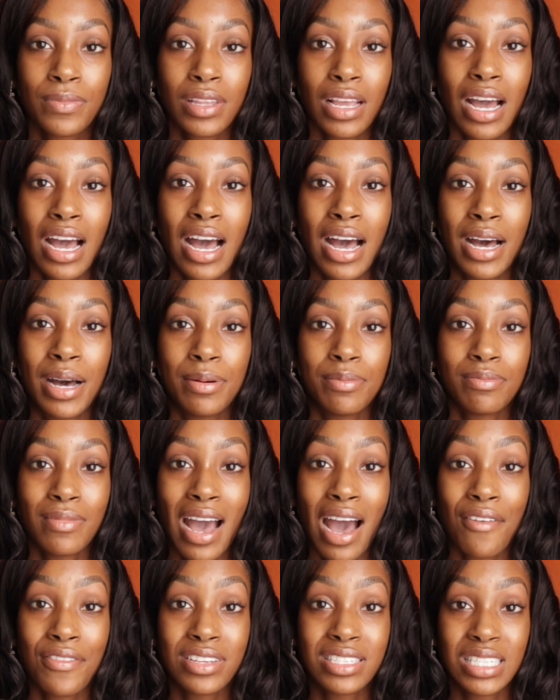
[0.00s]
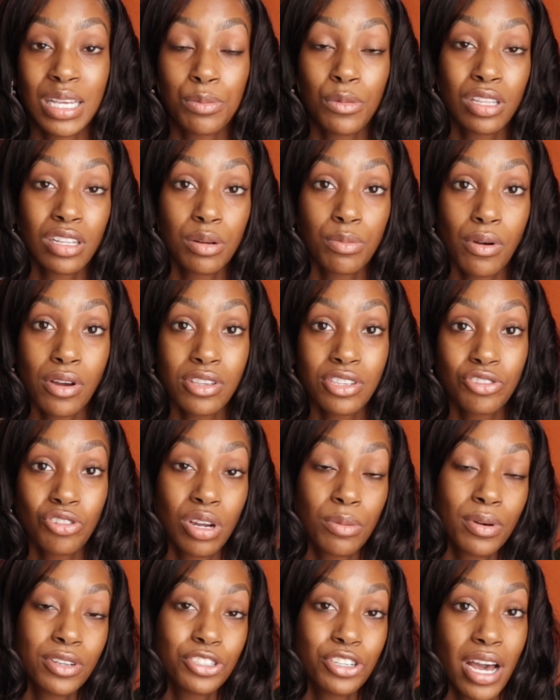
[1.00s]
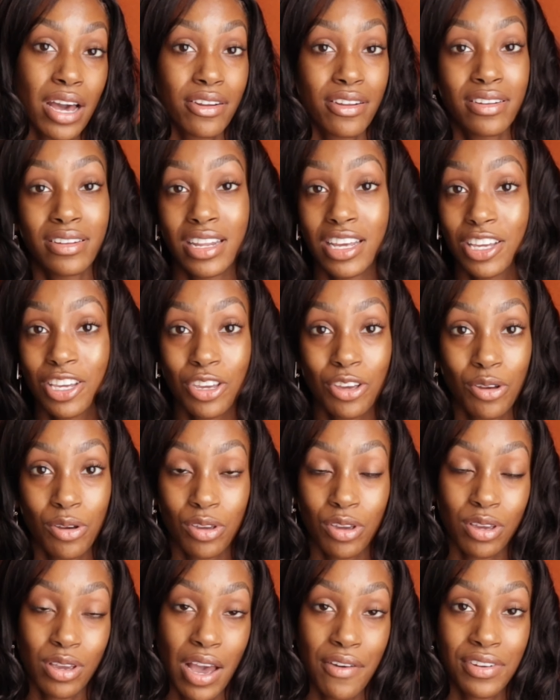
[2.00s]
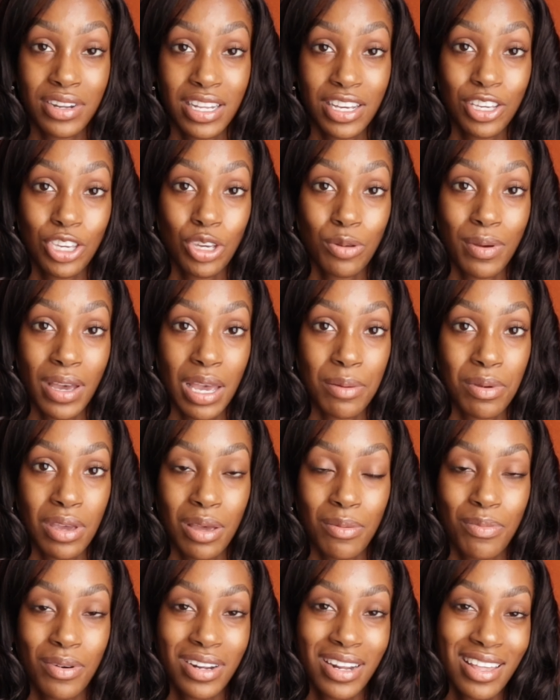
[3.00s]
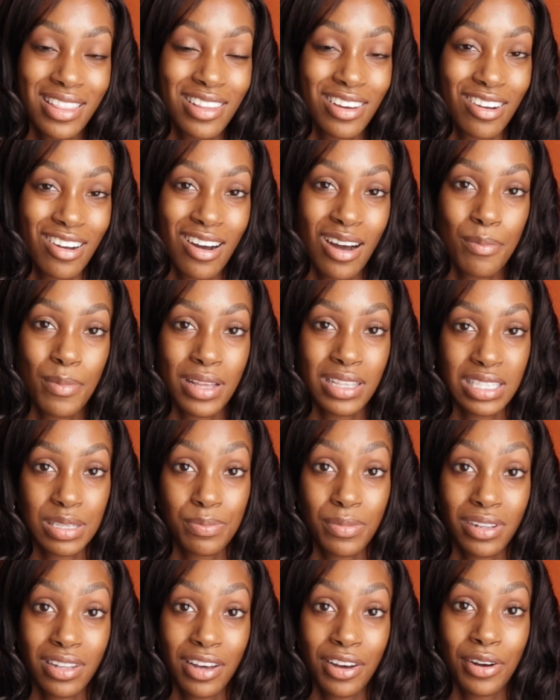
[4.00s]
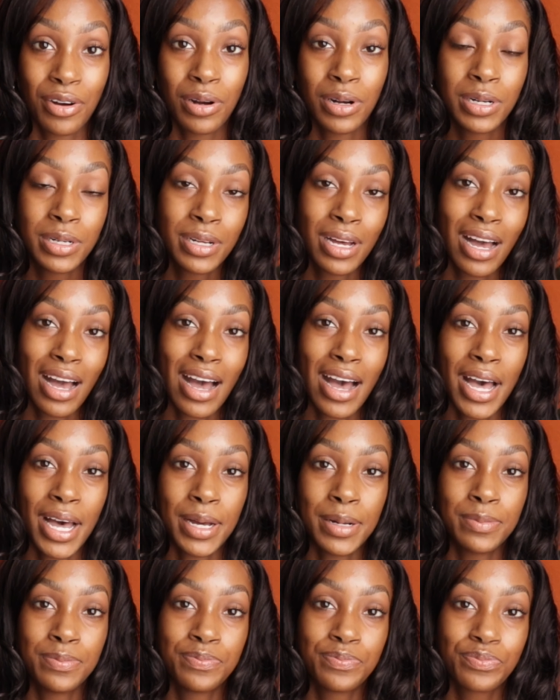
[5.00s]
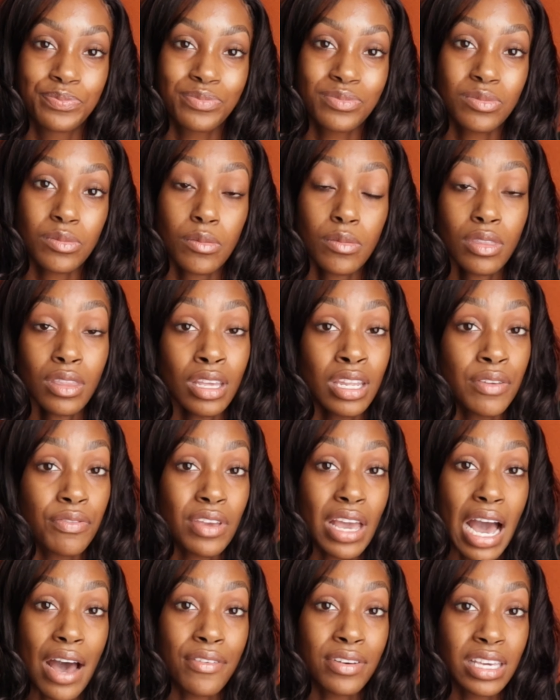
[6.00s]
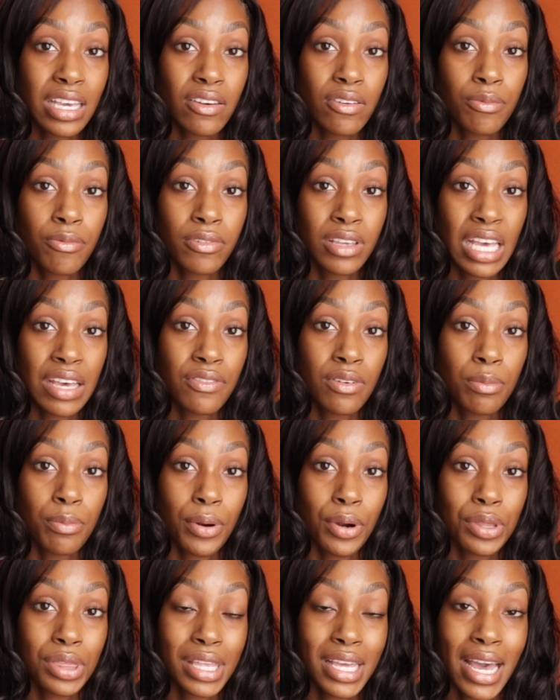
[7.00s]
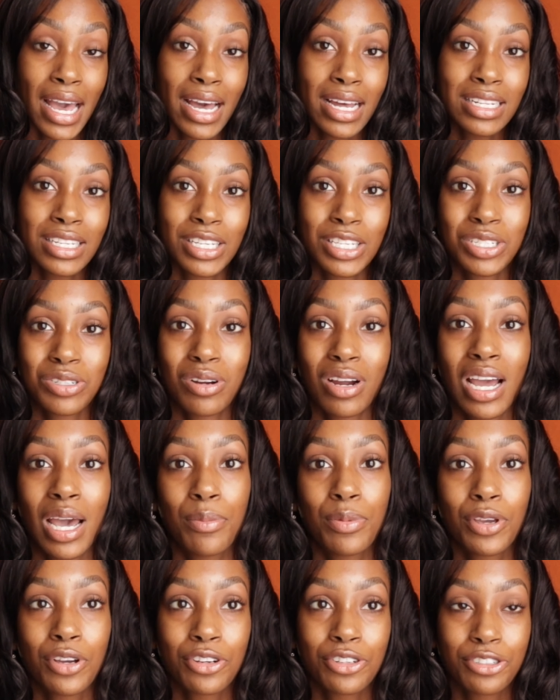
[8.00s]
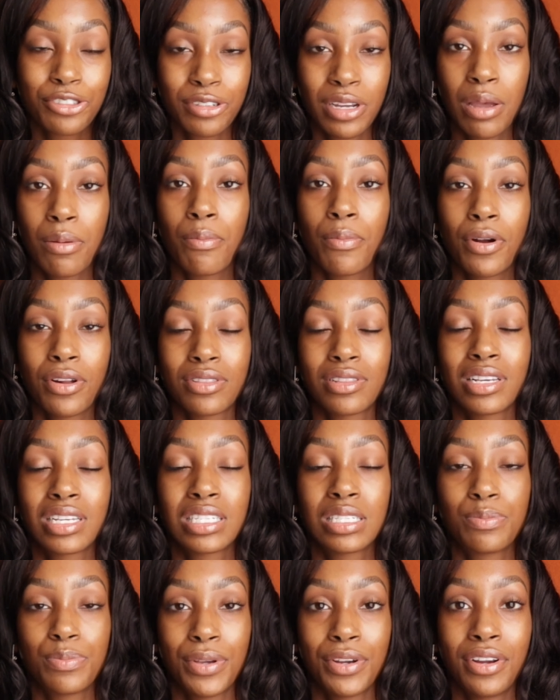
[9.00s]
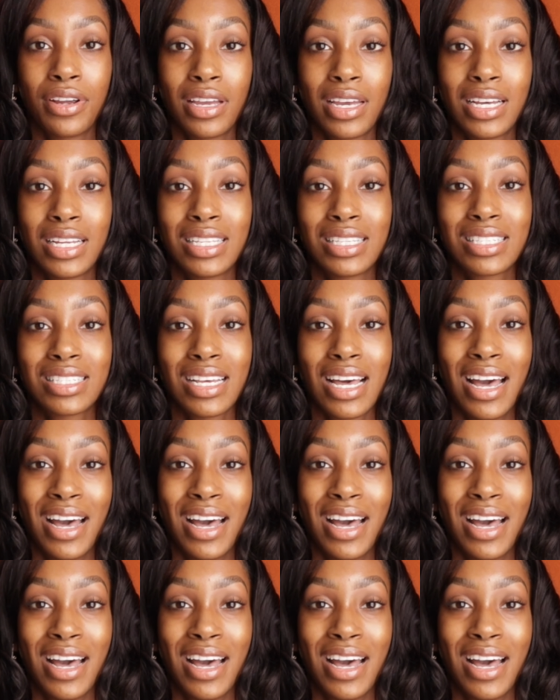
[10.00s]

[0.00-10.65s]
have a similar birth story, but you have a NICU baby, put it in the comments below. And if you haven't given birth yet, describe your dream birth experience.